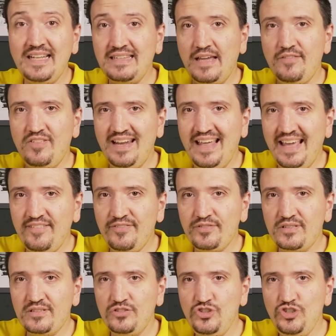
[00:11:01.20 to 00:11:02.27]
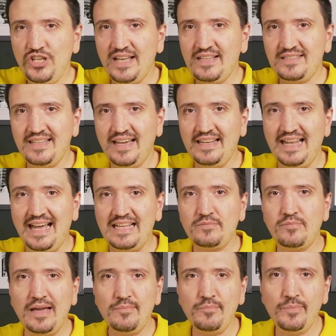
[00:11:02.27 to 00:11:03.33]
that I've left GX9 as
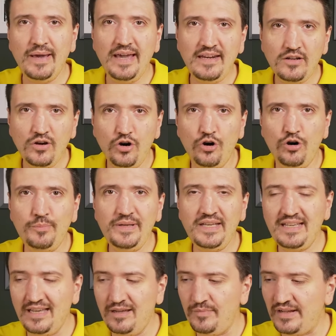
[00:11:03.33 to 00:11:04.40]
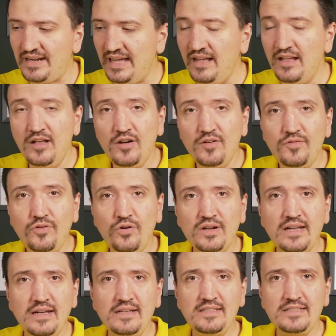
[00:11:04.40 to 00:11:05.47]
my main hobby camera for
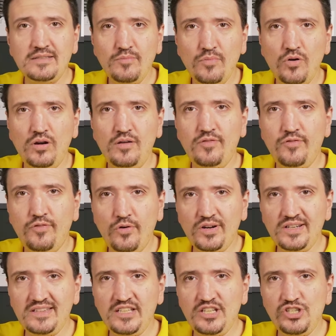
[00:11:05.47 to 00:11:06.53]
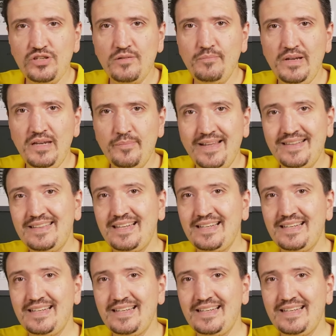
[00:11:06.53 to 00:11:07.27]
a small 40mm